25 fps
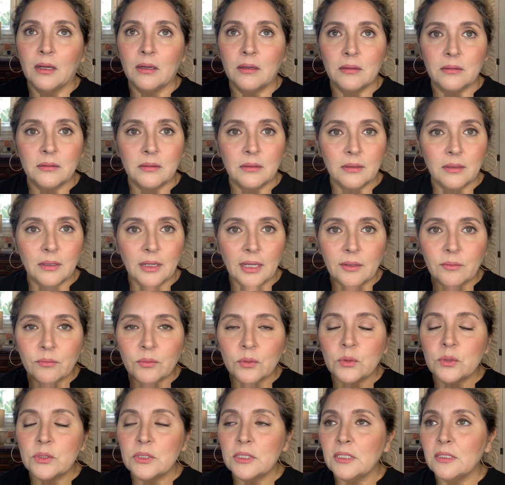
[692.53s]
night
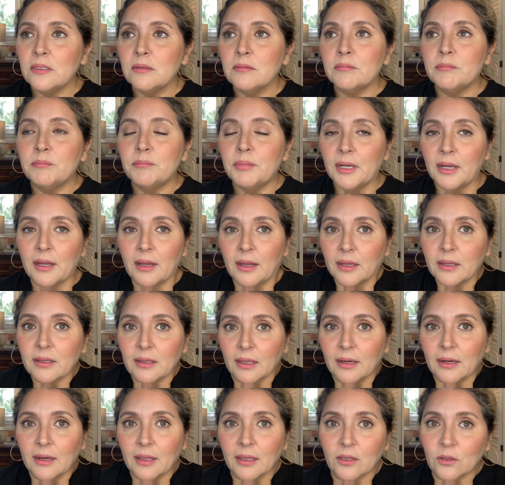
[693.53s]
routine, but
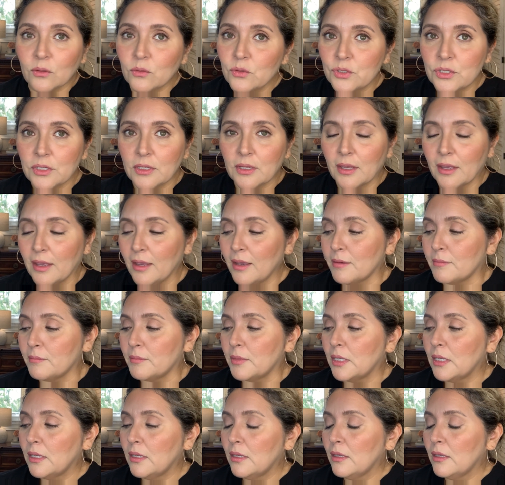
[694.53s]
I usually am.